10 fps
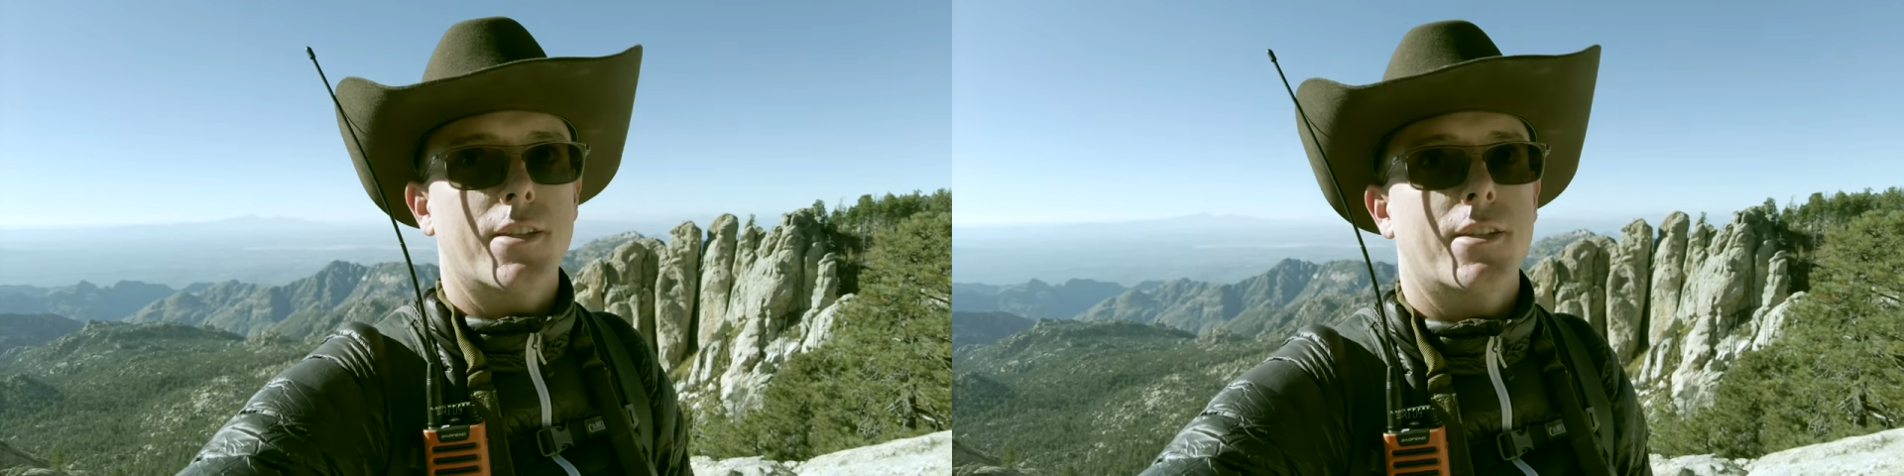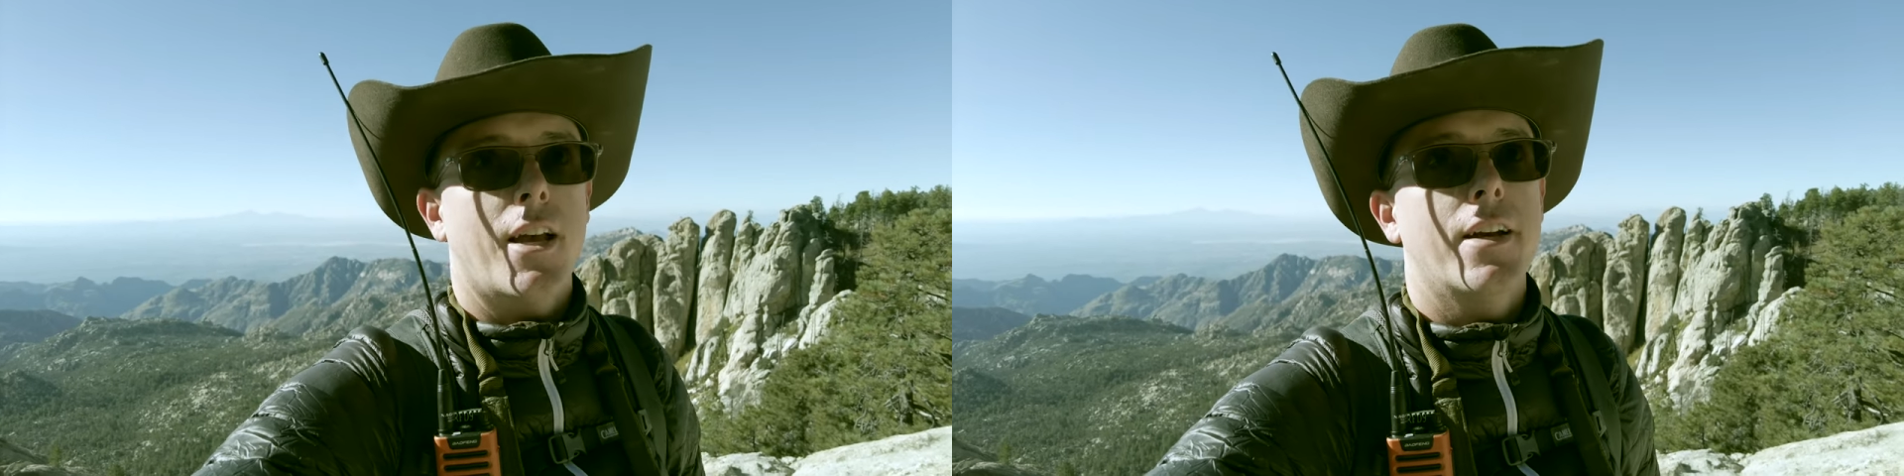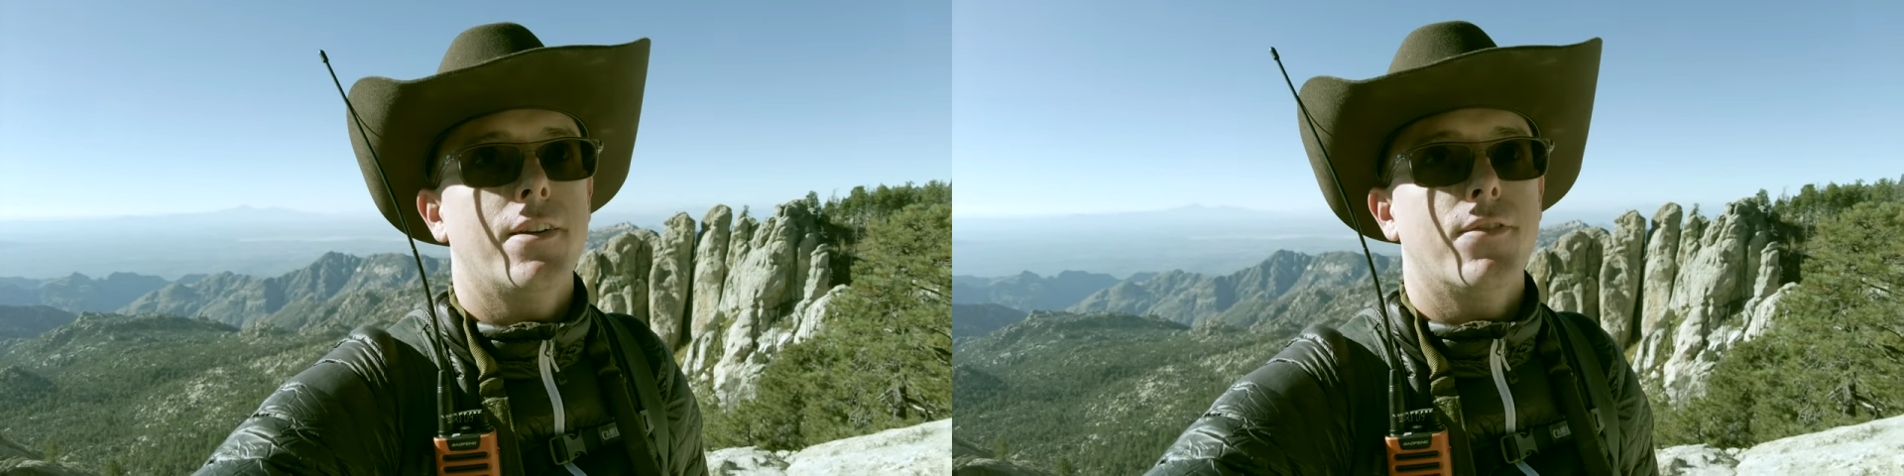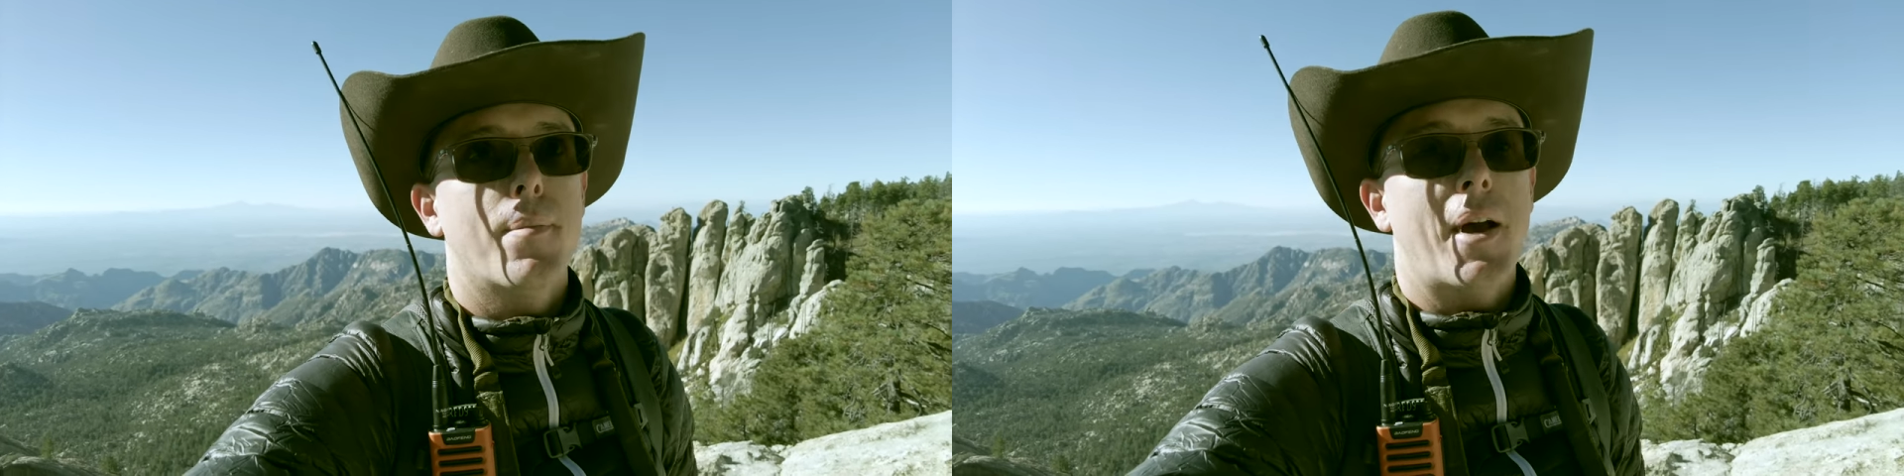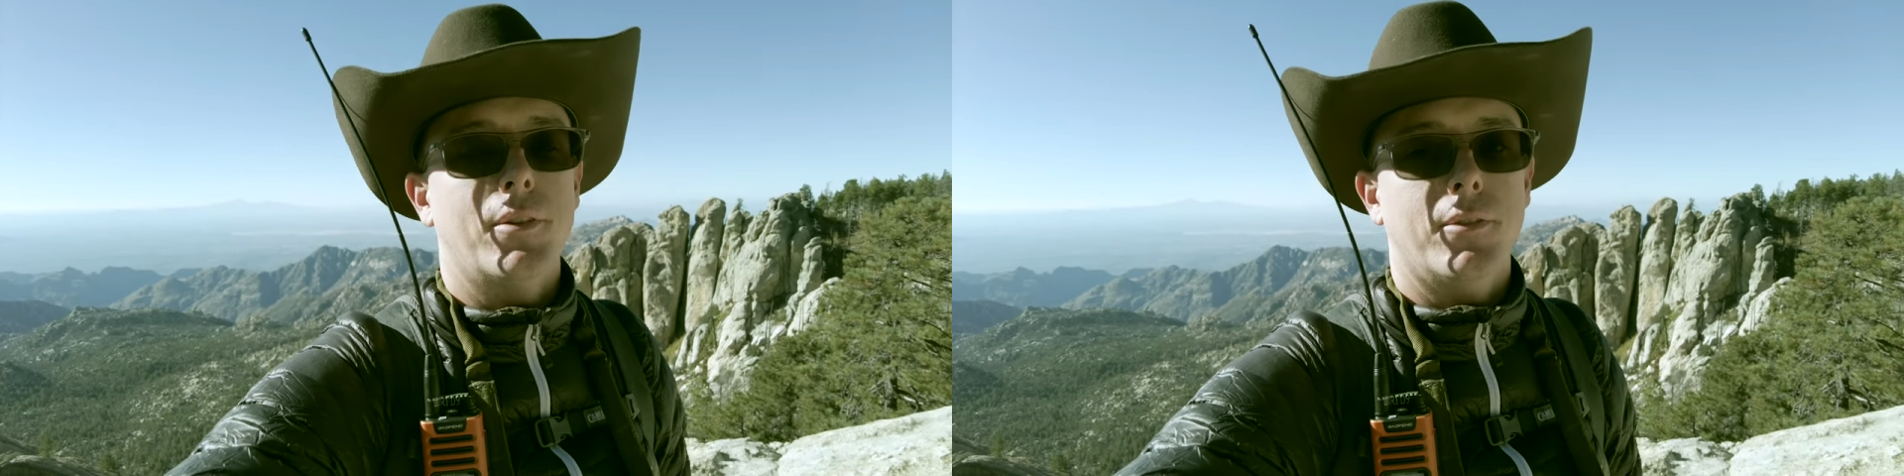side of the
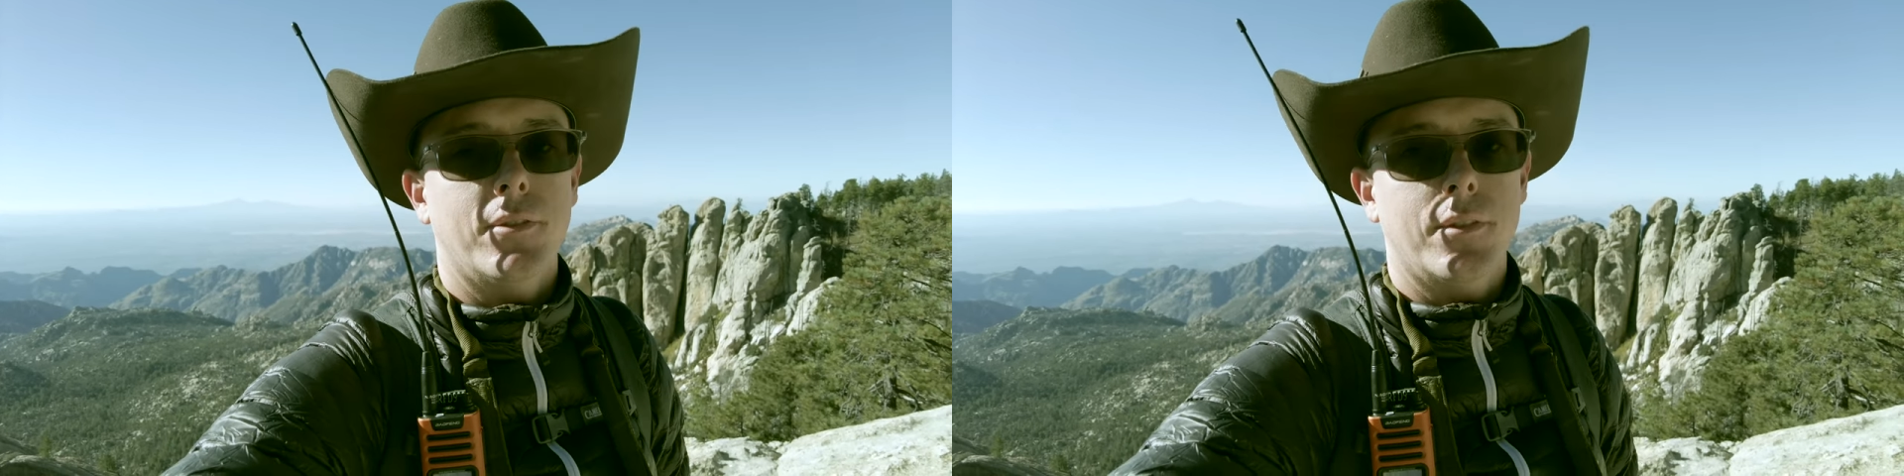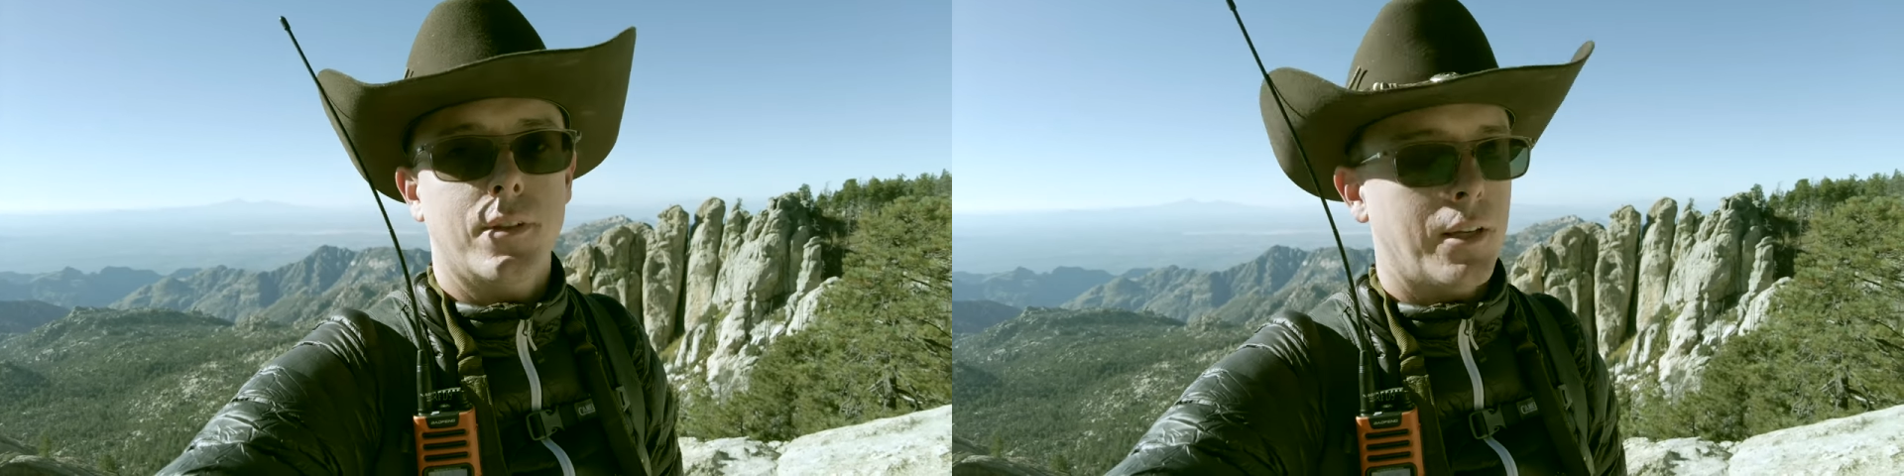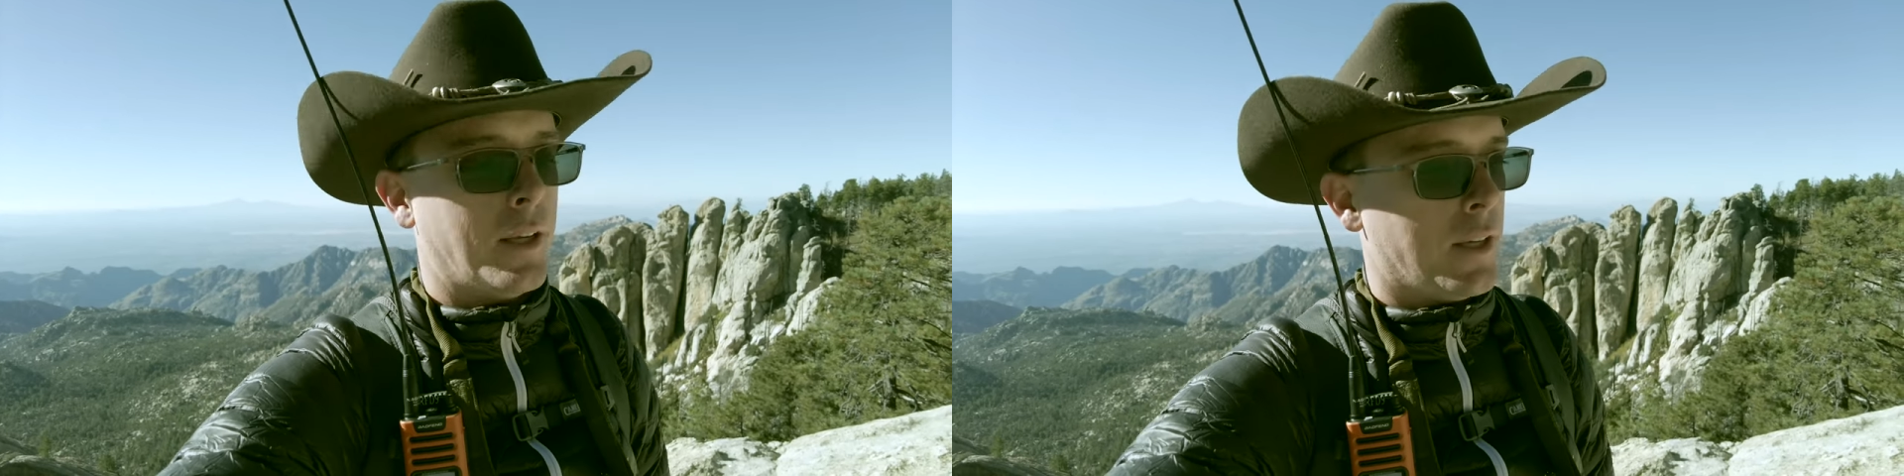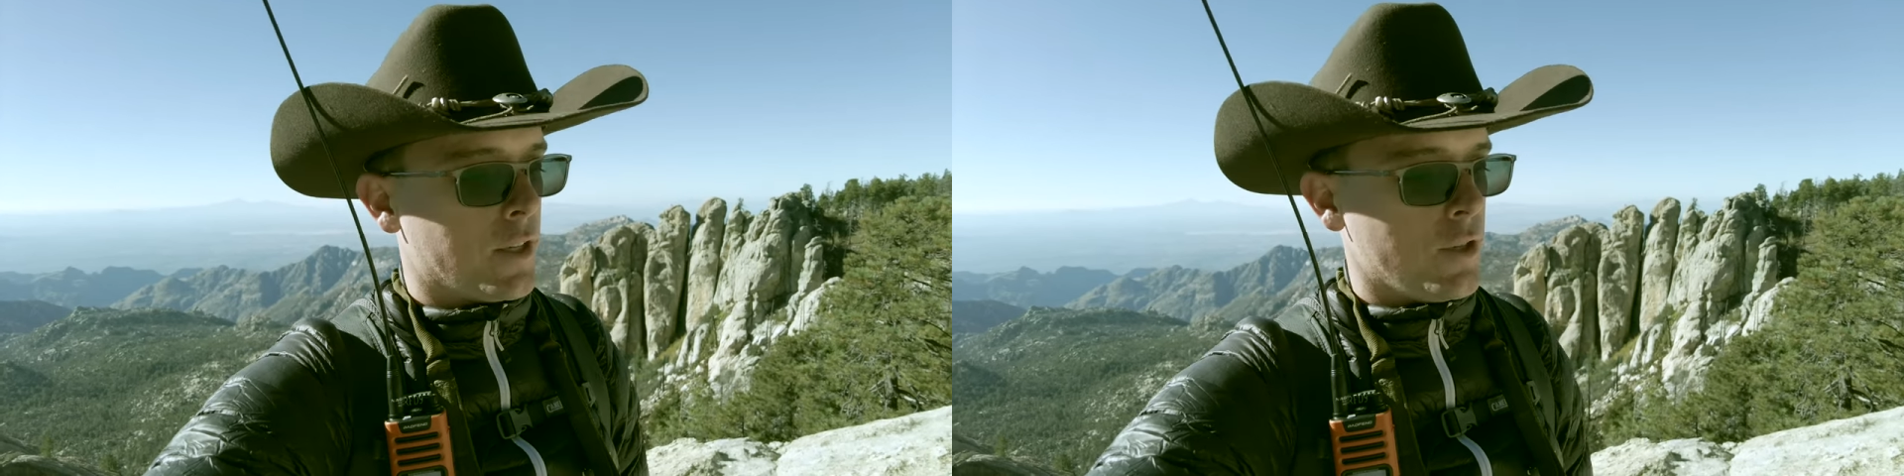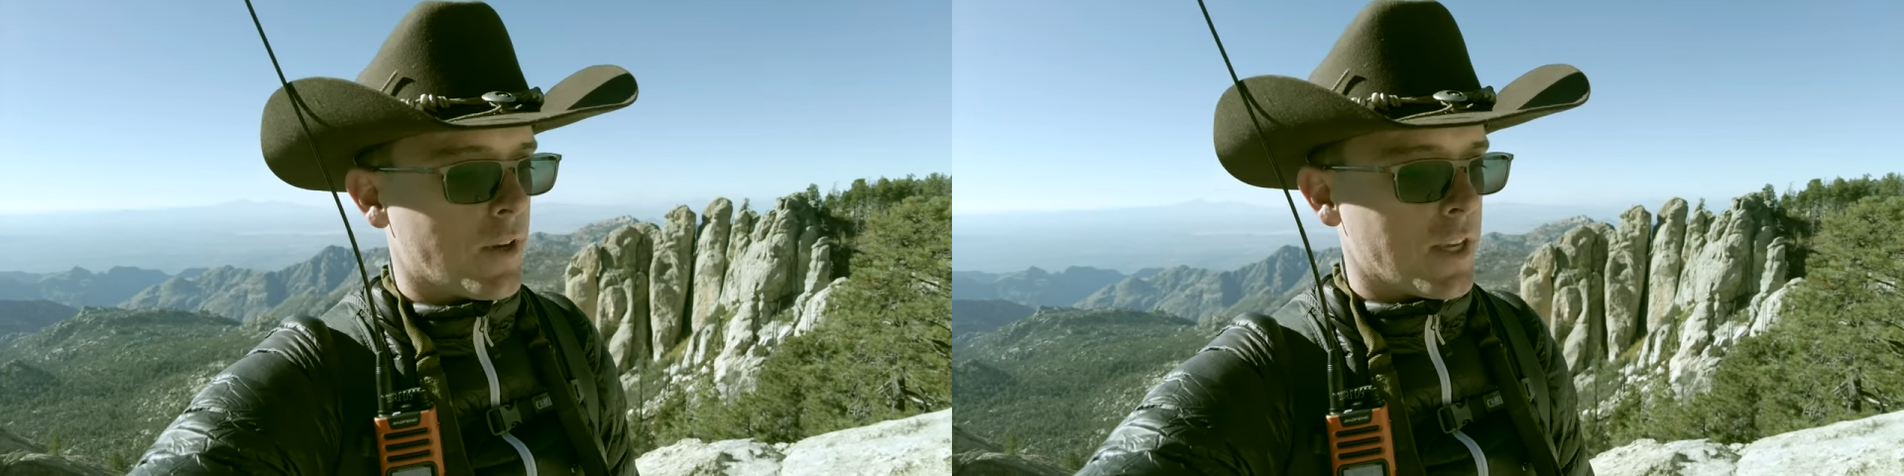mountain, you